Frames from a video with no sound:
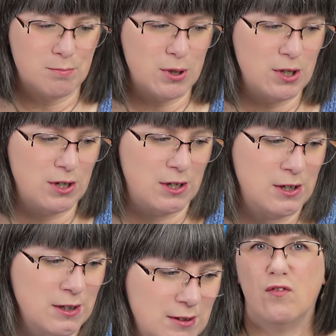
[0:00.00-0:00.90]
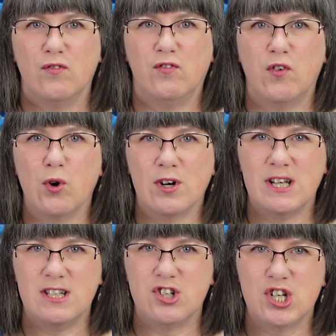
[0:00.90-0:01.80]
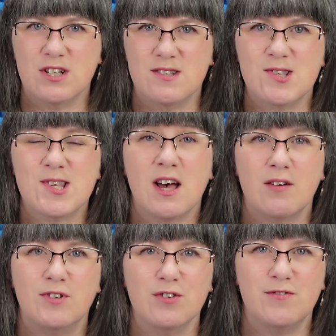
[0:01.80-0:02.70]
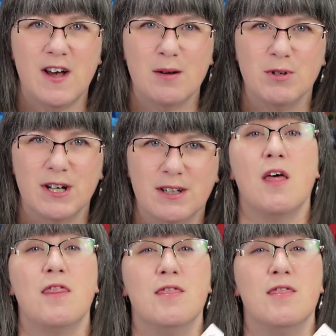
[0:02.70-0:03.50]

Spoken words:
per 4 inches of your fabric.